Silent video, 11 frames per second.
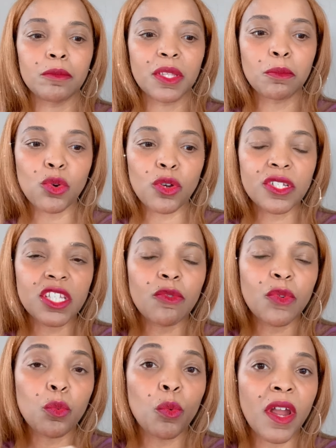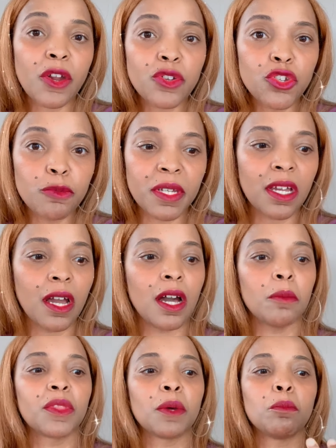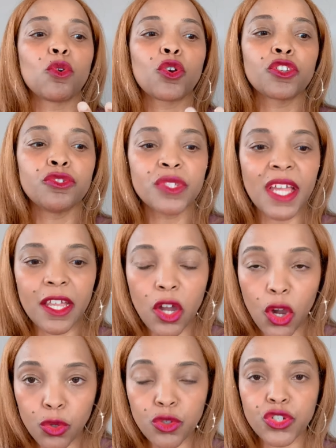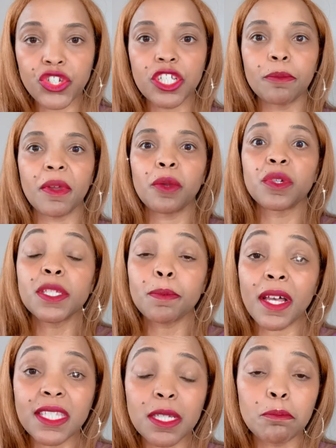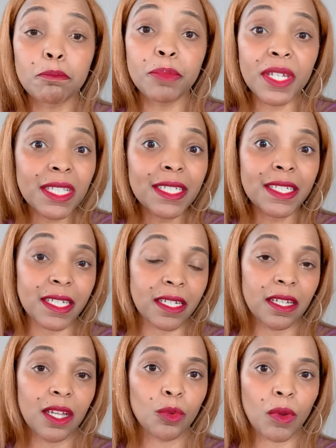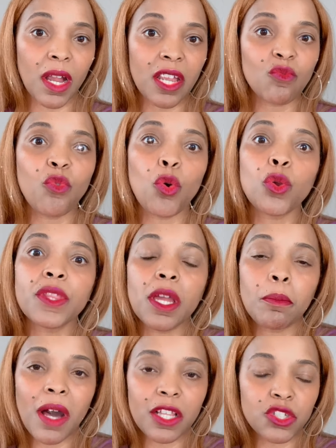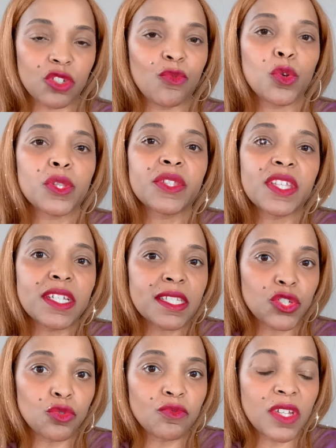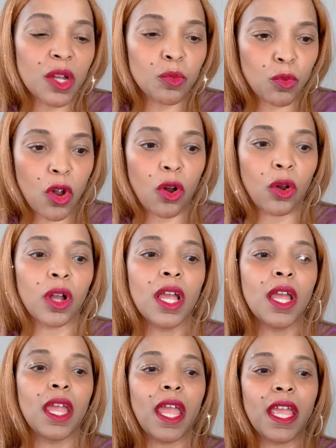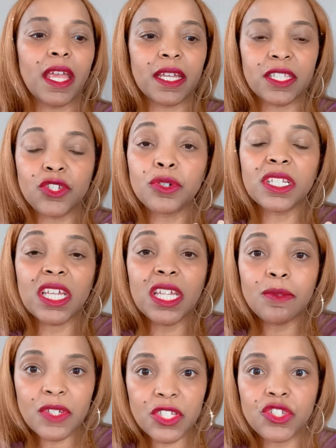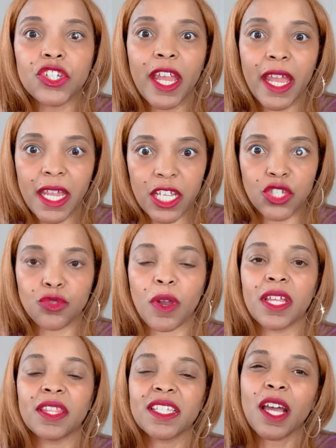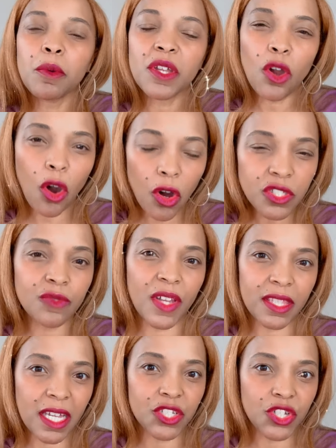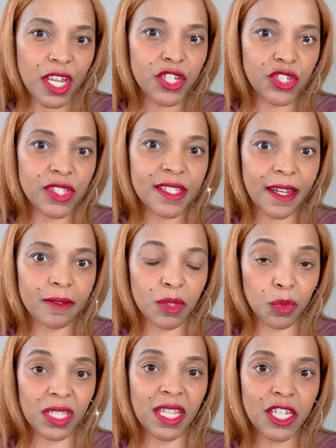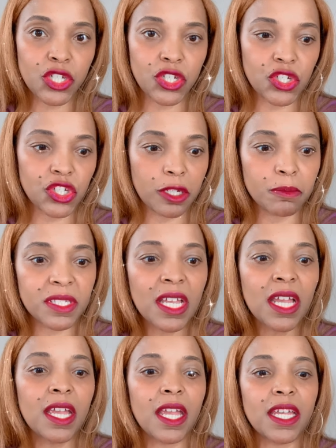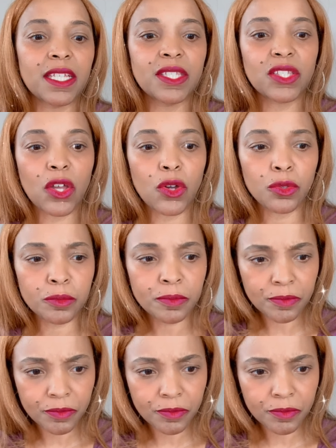the more self-aware you become, the more you take ownership and responsibility, right, for the apology, for the things that you've done wrong. And you can even change, right? And that's how we cultivate that change inside of the relationships. And so